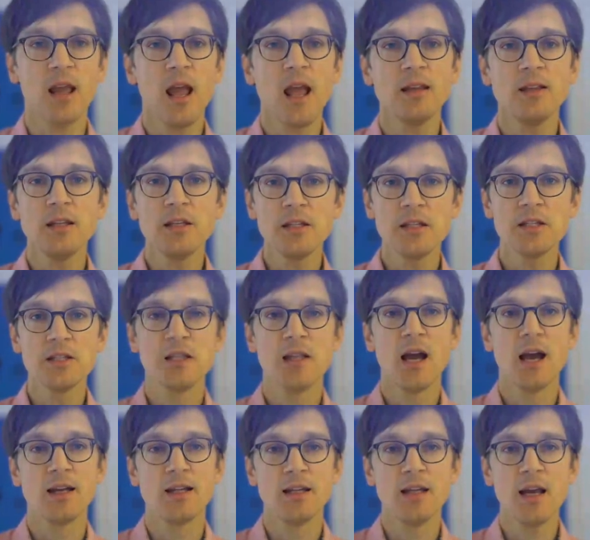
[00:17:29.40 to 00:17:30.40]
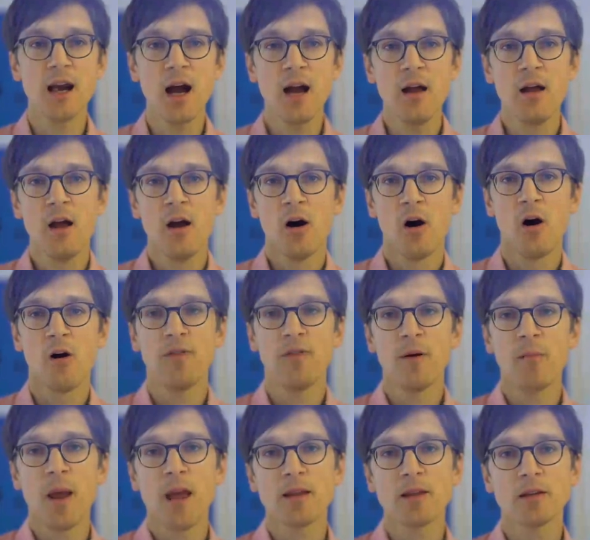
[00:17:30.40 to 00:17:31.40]
And this is the idea of
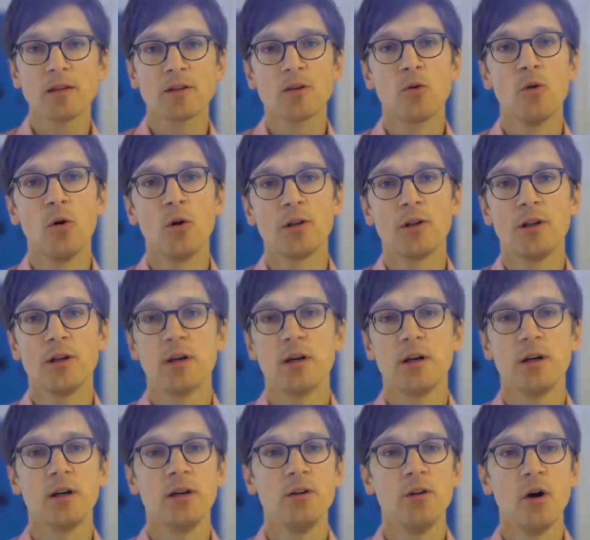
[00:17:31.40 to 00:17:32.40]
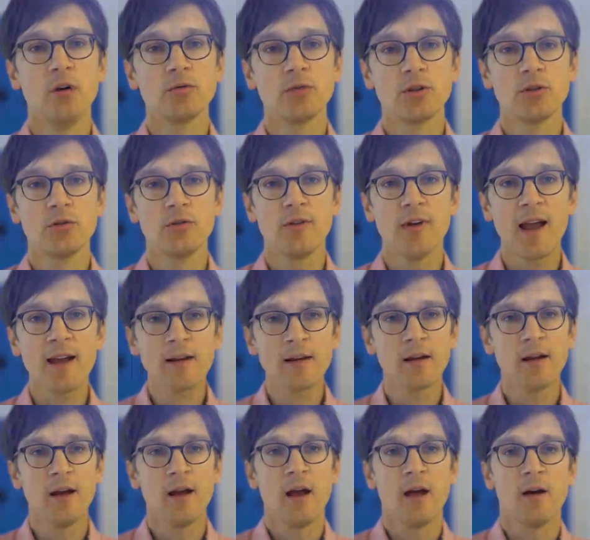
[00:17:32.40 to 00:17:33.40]
a method called uh, node to vec,
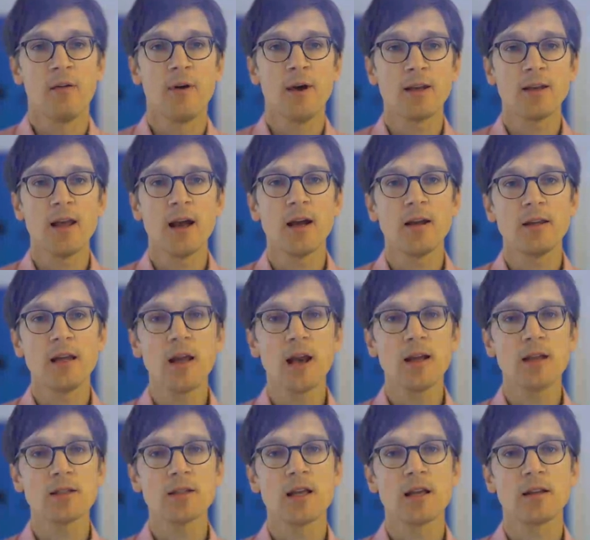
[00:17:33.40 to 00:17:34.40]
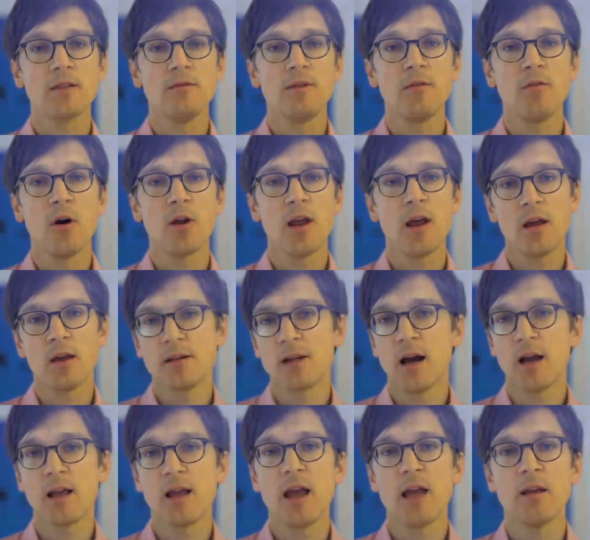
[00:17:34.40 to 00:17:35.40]
where the idea is that we want to,
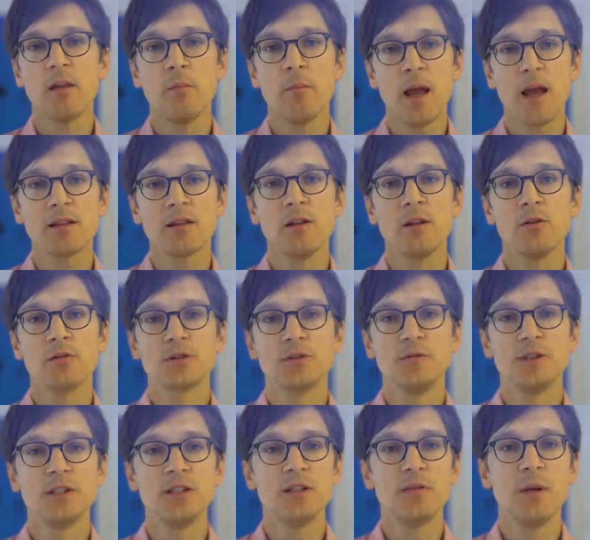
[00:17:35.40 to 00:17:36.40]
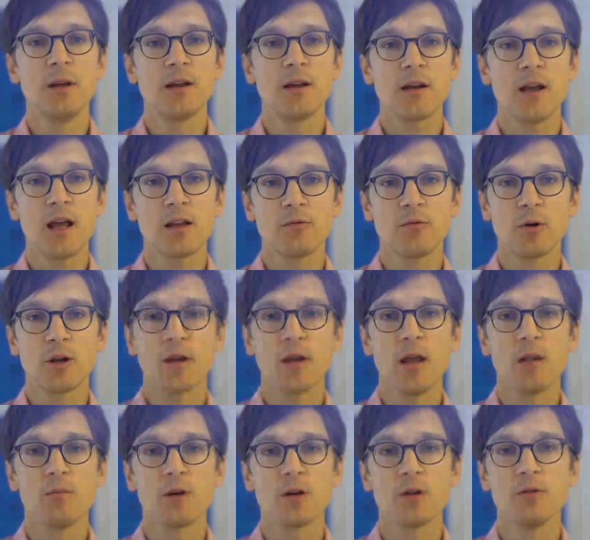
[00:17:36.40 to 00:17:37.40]
again, embed nodes with similar network
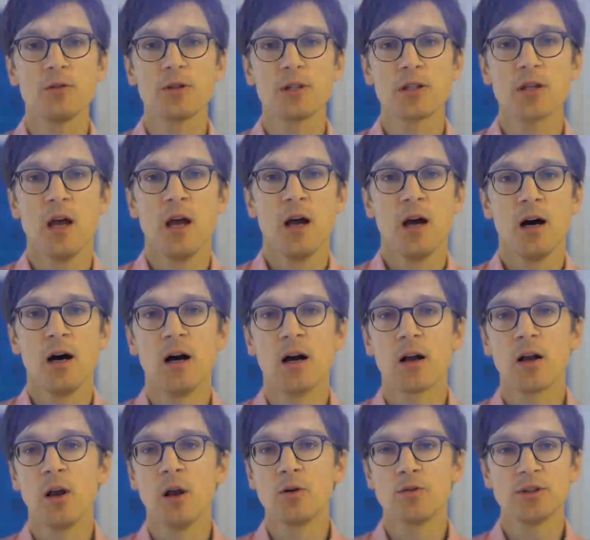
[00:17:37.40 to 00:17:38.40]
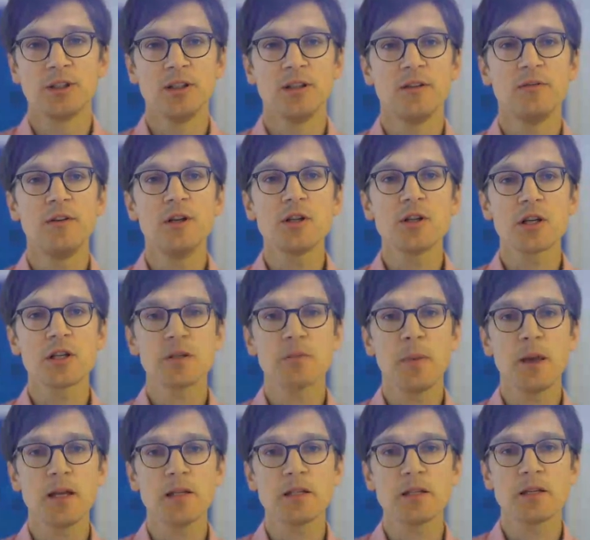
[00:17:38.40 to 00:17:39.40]
neighborhoods uh, close in the feature
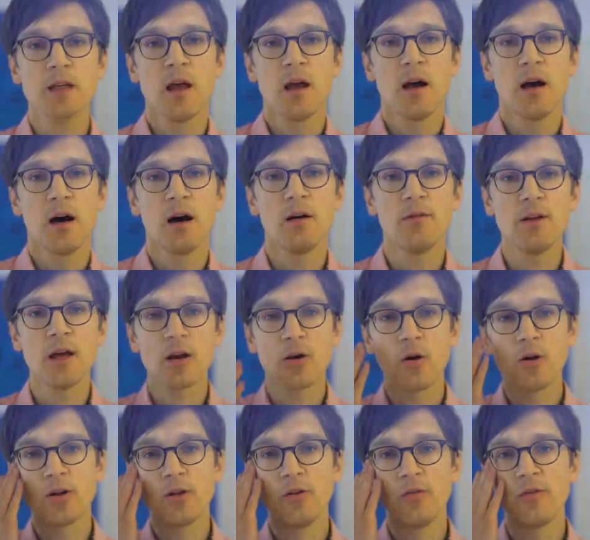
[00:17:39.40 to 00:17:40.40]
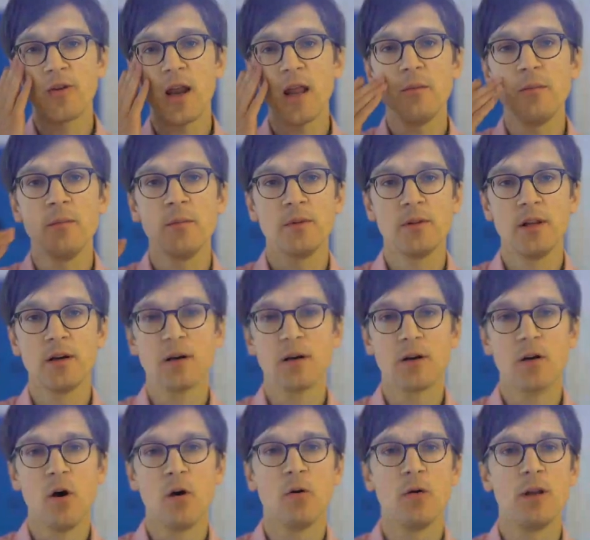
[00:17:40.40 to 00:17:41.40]
space. Uh, we are going to frame the
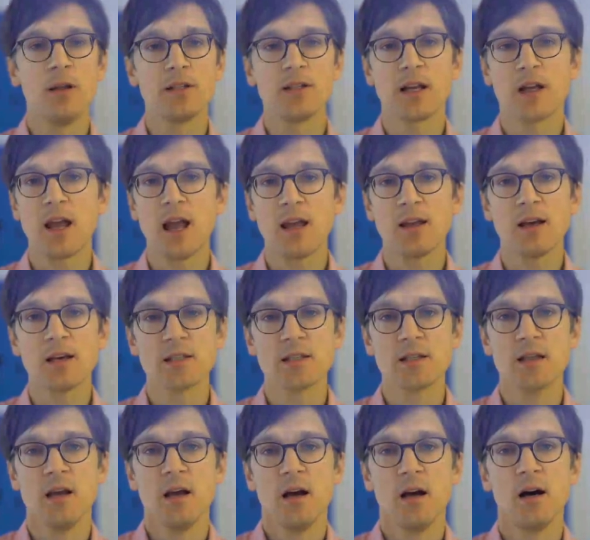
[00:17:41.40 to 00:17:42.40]
goal is, again, as uh,